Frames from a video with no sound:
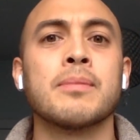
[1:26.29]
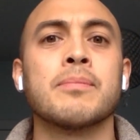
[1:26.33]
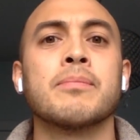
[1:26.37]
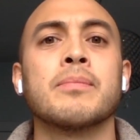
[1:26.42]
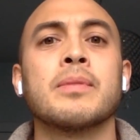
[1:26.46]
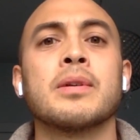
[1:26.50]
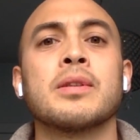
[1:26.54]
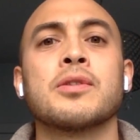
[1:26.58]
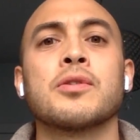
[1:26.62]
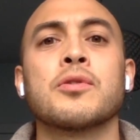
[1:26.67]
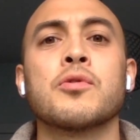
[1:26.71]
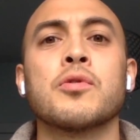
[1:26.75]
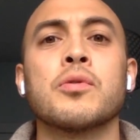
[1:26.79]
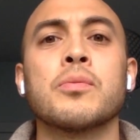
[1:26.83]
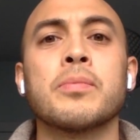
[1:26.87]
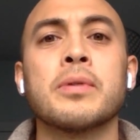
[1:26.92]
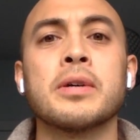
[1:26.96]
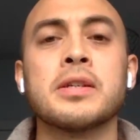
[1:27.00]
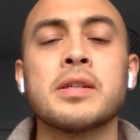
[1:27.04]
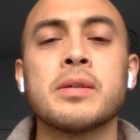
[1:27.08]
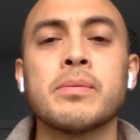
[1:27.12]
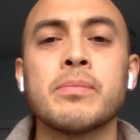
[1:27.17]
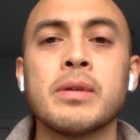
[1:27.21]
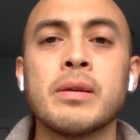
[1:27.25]

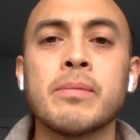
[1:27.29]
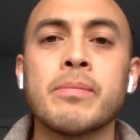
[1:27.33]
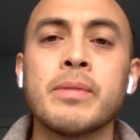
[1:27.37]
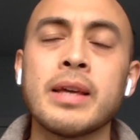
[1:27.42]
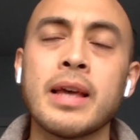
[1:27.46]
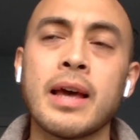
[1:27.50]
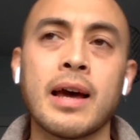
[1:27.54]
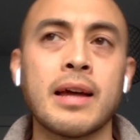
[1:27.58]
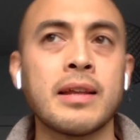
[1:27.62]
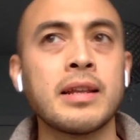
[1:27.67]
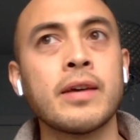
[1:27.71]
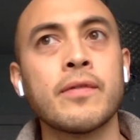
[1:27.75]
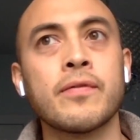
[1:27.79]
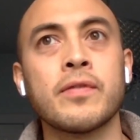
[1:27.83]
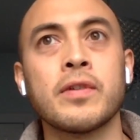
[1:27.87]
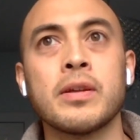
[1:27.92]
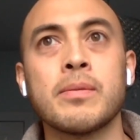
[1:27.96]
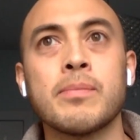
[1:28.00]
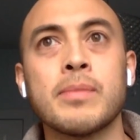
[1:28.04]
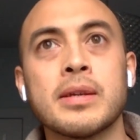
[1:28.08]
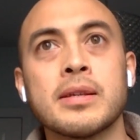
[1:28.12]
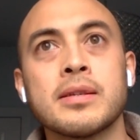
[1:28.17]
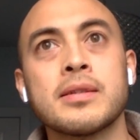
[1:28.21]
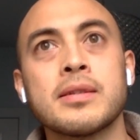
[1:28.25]
It's a cool place to be. But yeah,
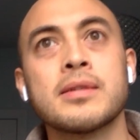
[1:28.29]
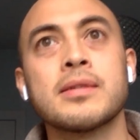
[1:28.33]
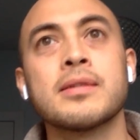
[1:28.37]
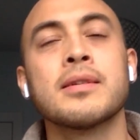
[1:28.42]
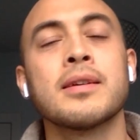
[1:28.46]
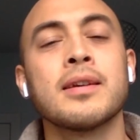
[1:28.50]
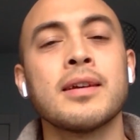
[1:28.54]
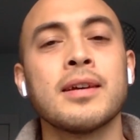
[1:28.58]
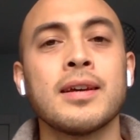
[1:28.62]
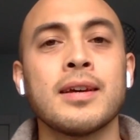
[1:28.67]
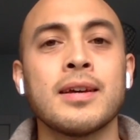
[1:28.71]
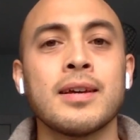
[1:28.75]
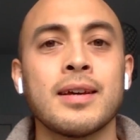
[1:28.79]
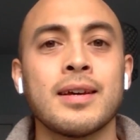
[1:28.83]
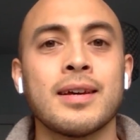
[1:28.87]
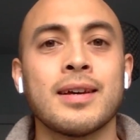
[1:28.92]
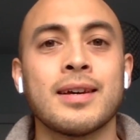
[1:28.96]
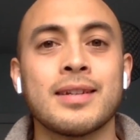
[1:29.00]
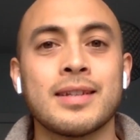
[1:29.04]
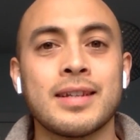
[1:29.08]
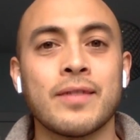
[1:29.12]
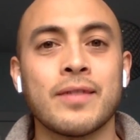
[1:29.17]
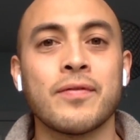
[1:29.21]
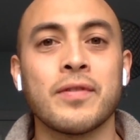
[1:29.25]
I definitely miss
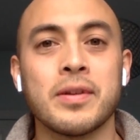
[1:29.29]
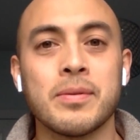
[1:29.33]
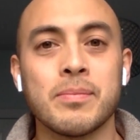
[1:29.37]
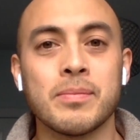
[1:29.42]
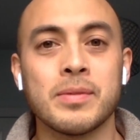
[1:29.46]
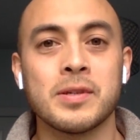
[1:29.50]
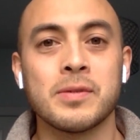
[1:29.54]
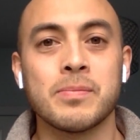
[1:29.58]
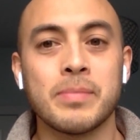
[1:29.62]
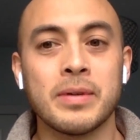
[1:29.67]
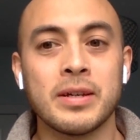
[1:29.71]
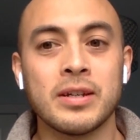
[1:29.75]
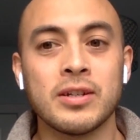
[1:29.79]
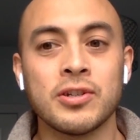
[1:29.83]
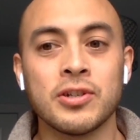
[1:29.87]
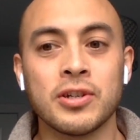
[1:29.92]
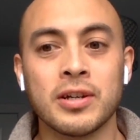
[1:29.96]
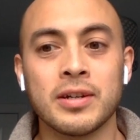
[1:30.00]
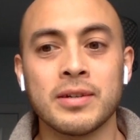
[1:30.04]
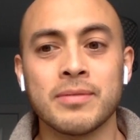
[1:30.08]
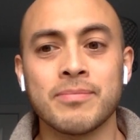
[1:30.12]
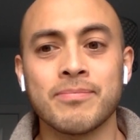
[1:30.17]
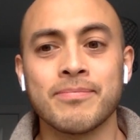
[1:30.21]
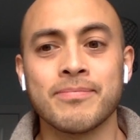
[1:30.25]

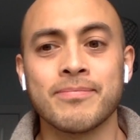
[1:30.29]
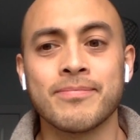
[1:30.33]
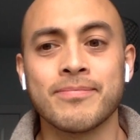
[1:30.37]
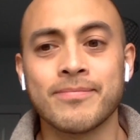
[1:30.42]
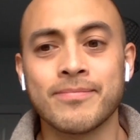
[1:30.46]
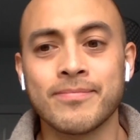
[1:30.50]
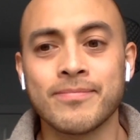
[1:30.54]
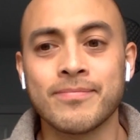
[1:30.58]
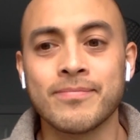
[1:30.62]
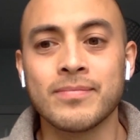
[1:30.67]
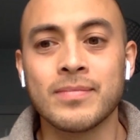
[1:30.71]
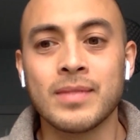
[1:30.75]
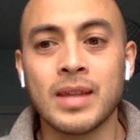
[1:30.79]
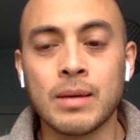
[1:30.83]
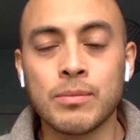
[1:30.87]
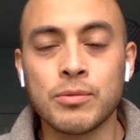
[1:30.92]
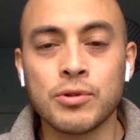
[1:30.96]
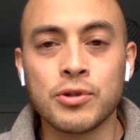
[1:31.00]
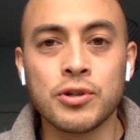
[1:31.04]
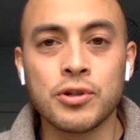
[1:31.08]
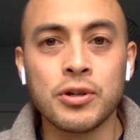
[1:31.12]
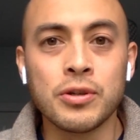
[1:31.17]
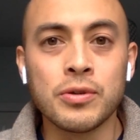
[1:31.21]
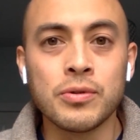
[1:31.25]
Beijing.
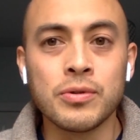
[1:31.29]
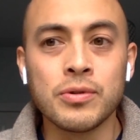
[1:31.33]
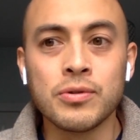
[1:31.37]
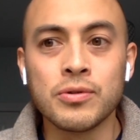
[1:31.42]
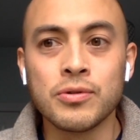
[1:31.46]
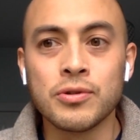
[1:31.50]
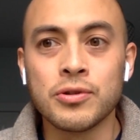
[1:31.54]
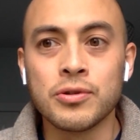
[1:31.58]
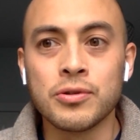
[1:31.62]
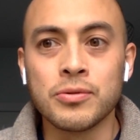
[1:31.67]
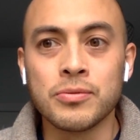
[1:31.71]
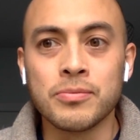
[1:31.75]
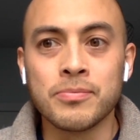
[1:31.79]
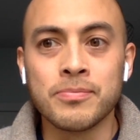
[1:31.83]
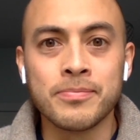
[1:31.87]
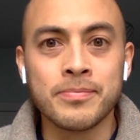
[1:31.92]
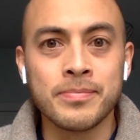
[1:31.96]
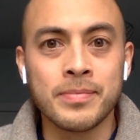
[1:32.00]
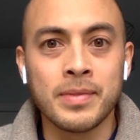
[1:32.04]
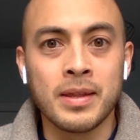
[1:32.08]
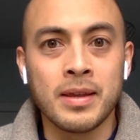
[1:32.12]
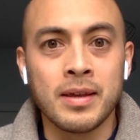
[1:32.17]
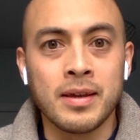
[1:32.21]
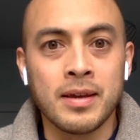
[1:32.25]
I'm sure you do
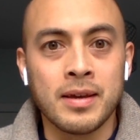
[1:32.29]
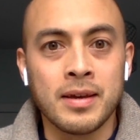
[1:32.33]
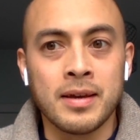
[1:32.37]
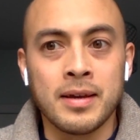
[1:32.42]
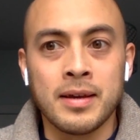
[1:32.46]
too.